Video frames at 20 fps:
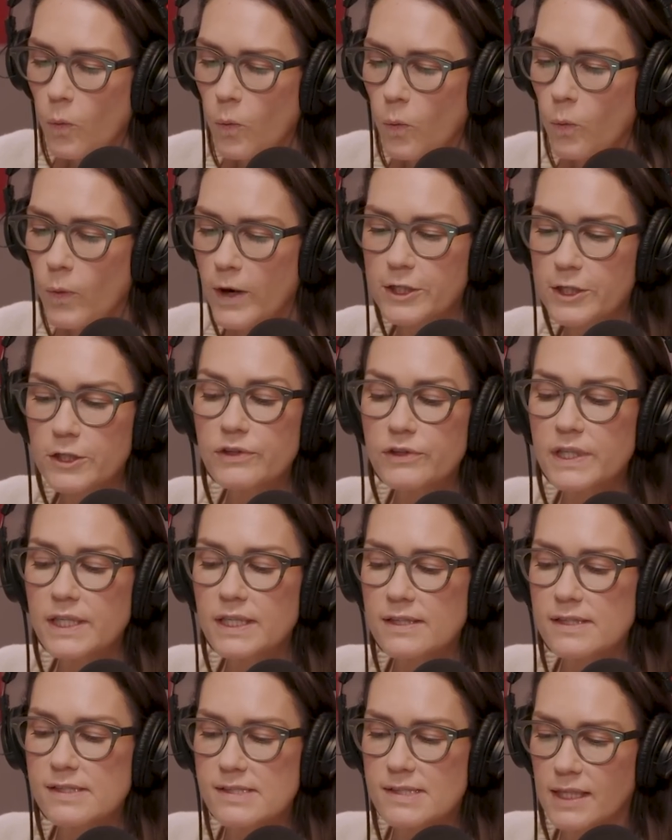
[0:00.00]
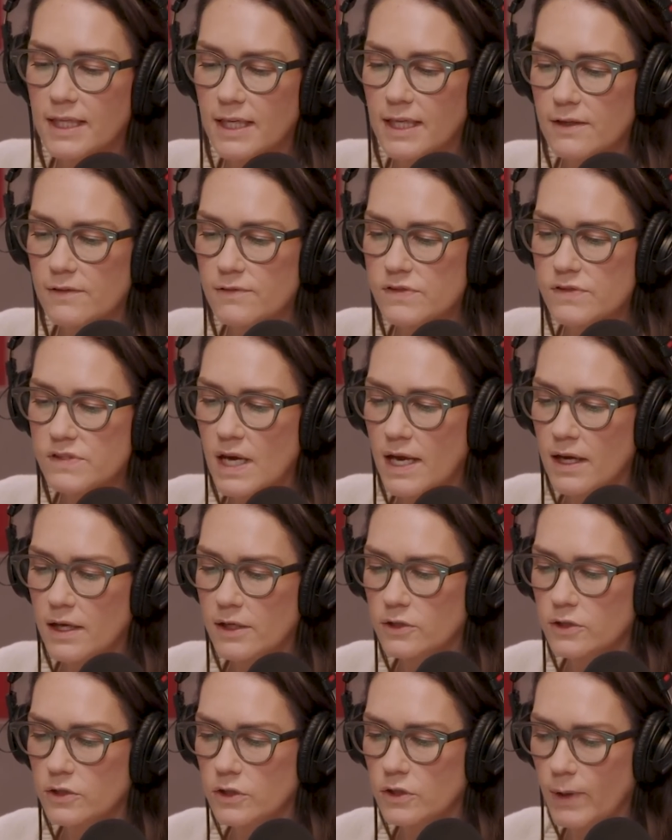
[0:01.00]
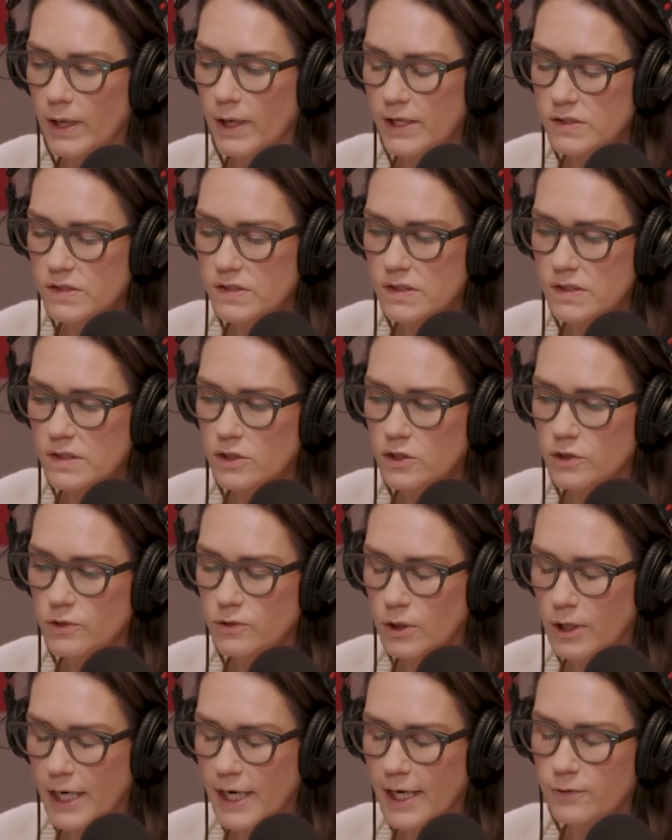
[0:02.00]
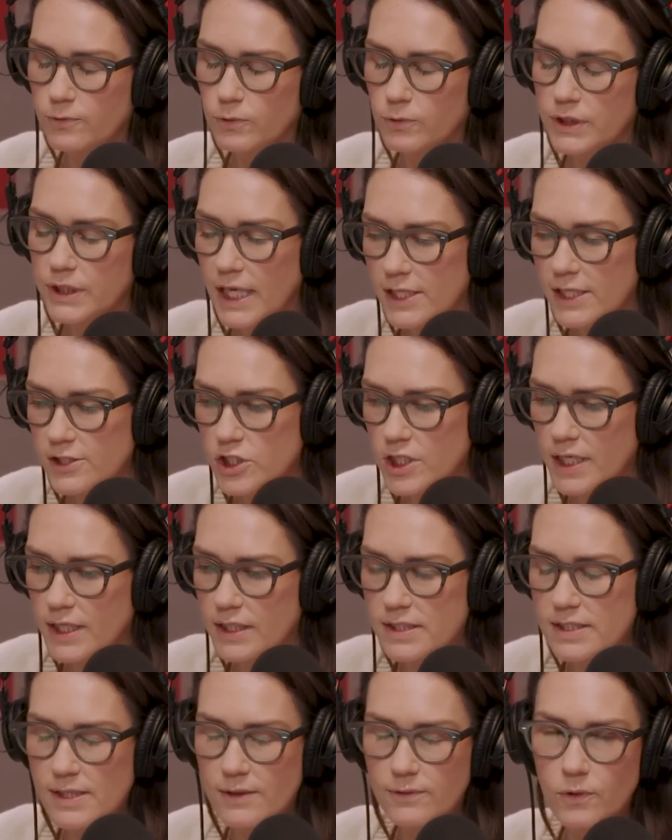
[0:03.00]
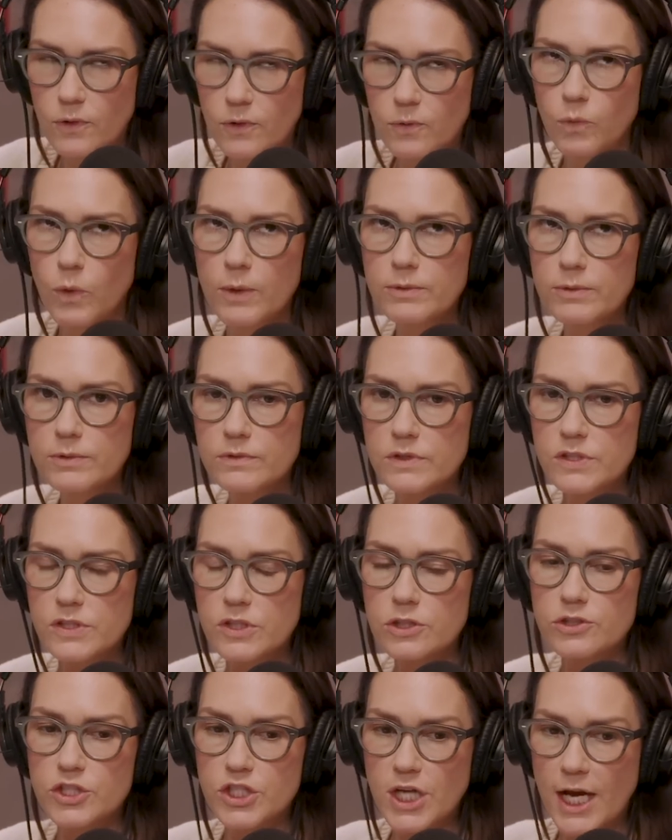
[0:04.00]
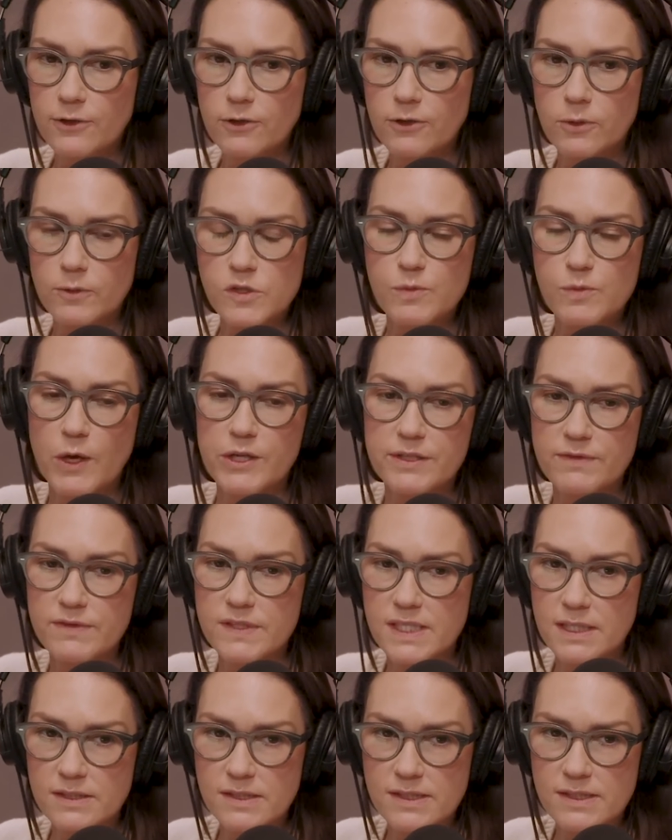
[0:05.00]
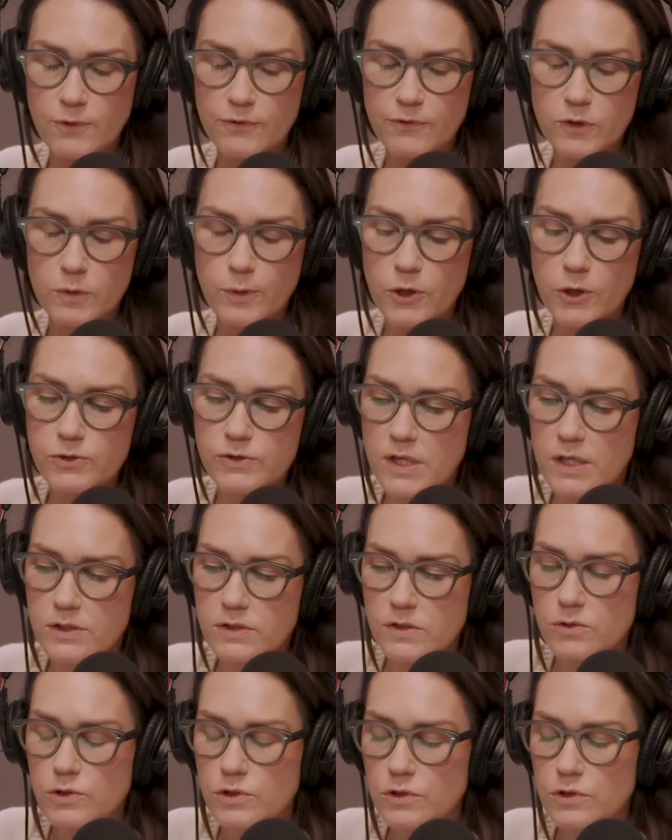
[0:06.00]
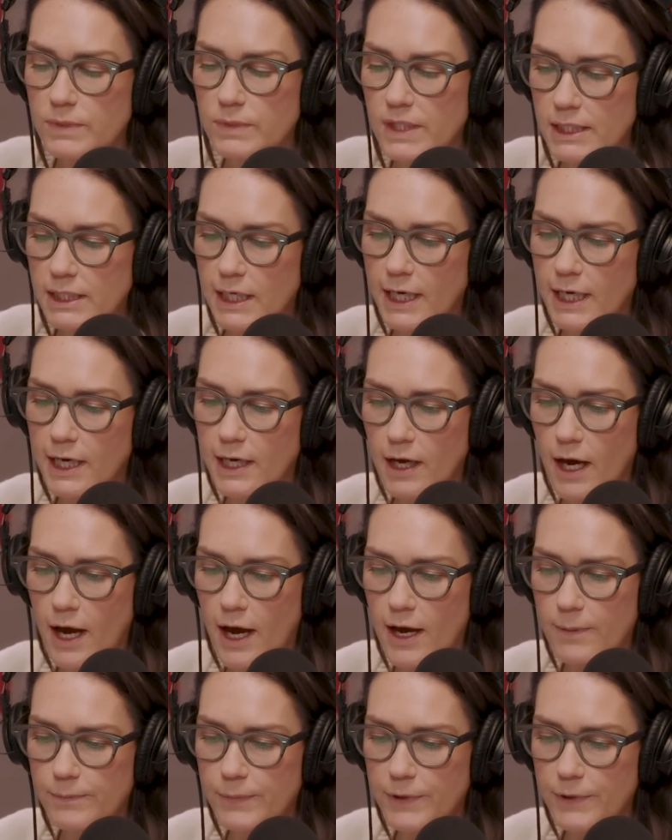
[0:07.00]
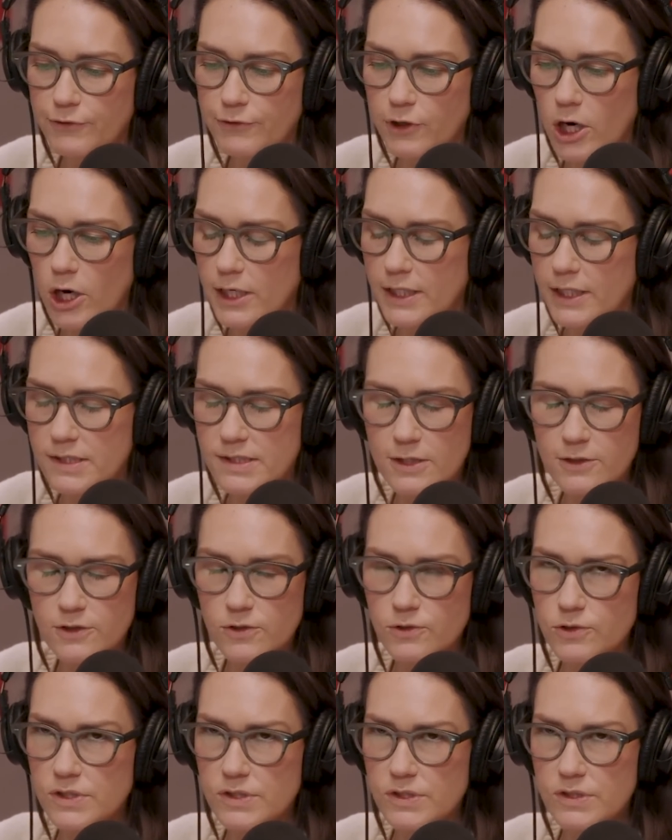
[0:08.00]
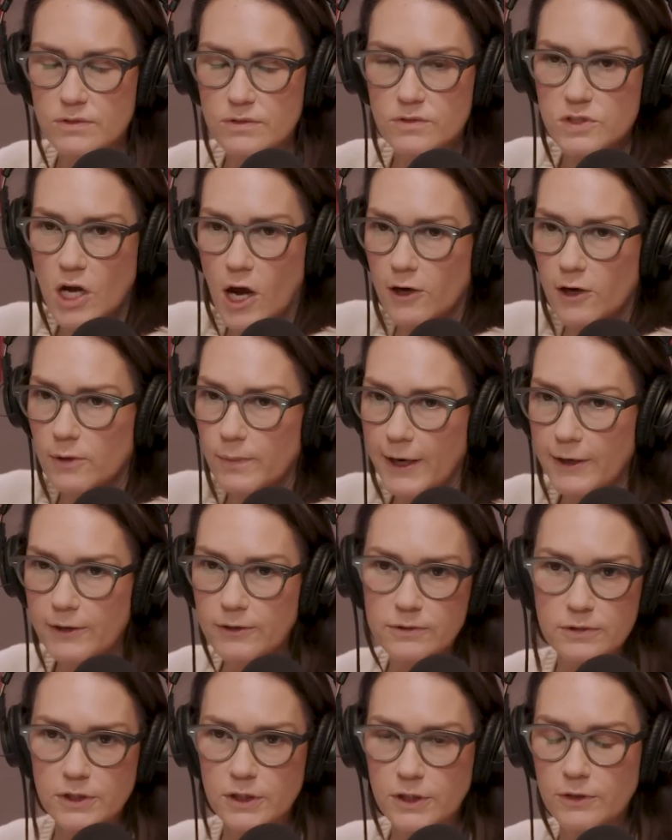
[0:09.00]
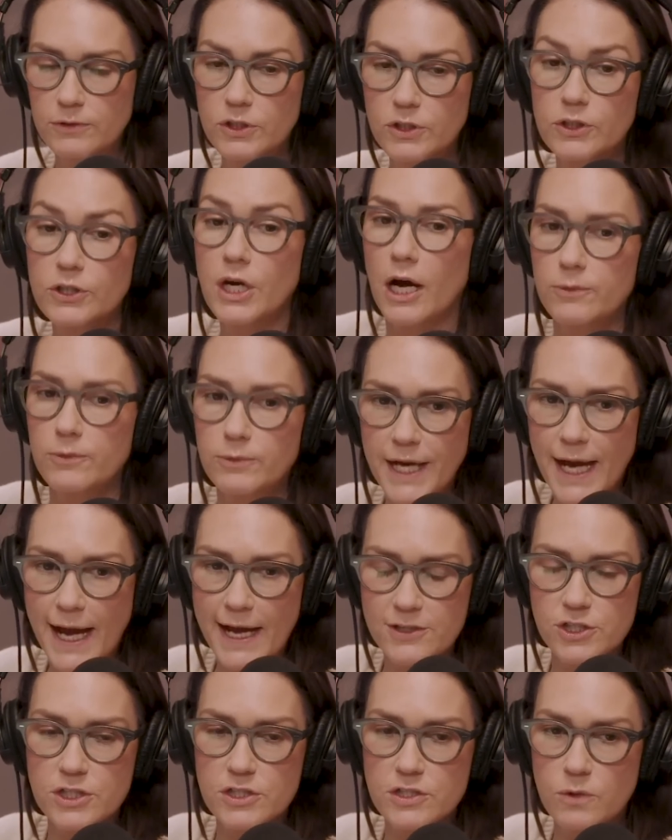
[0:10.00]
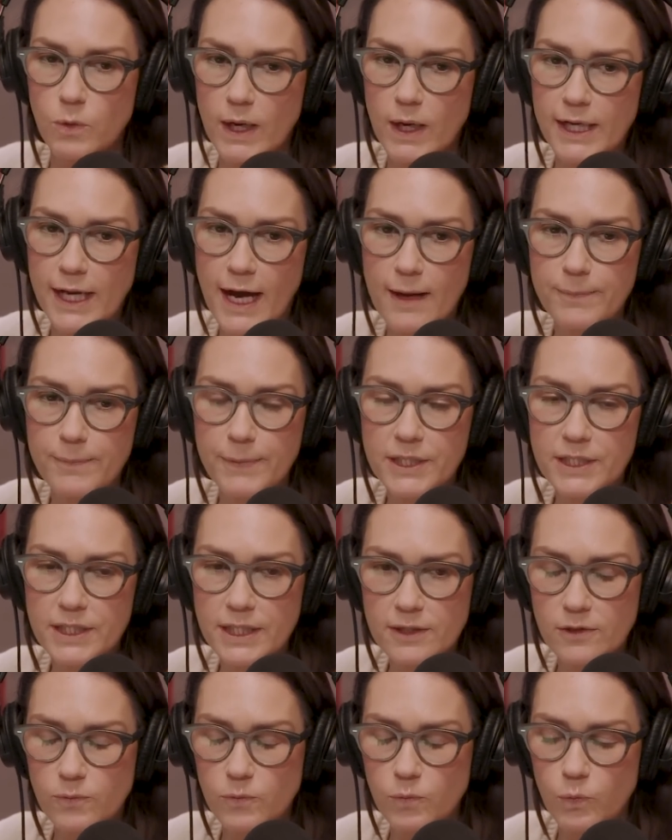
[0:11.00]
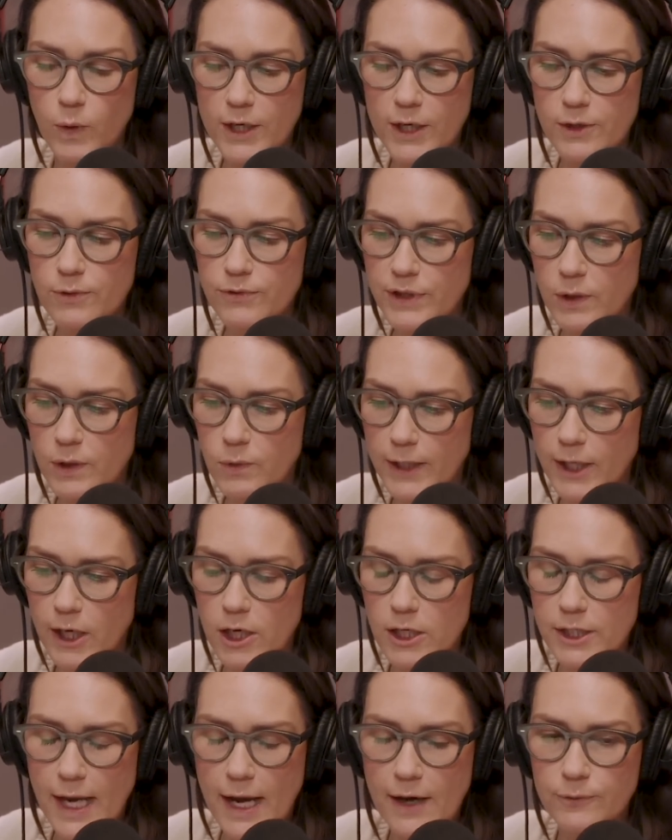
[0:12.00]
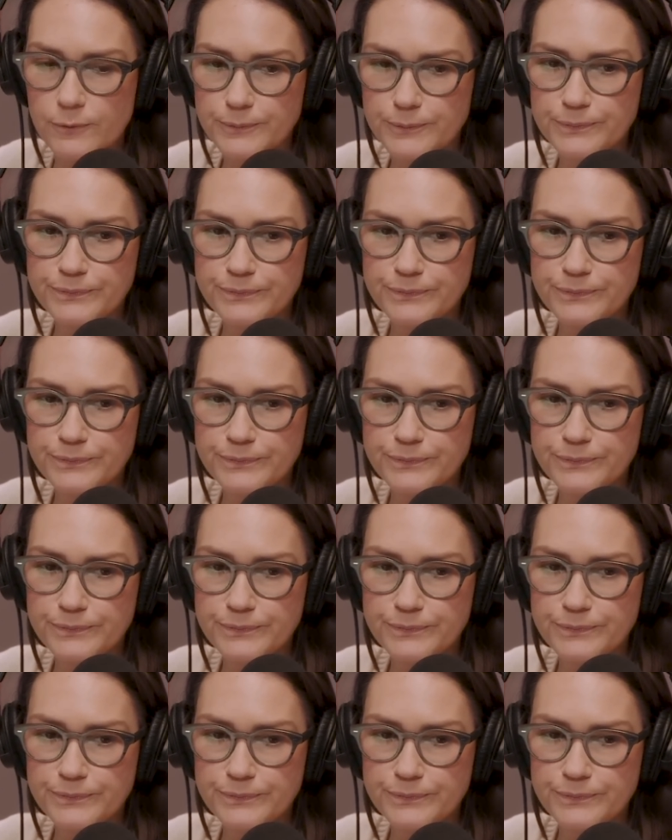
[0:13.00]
Where do you think this leaves U.S.-Ukraine relations, and what's your general response? I've seen some of your posts on social media, but for our audience, can you just talk about, your gut reaction to what happened and where you think we are now?